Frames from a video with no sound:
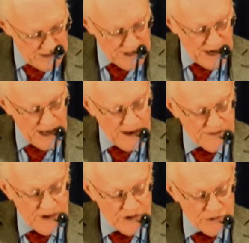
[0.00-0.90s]
And then he
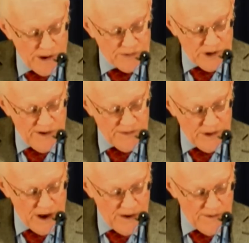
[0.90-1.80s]
gives the description of, the,
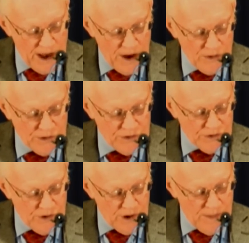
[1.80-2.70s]
of elders
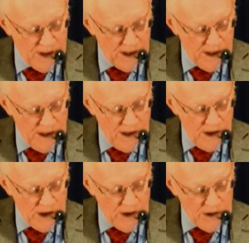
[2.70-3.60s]
who are to be
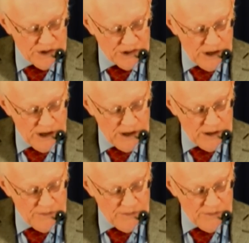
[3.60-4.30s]
uh, uh,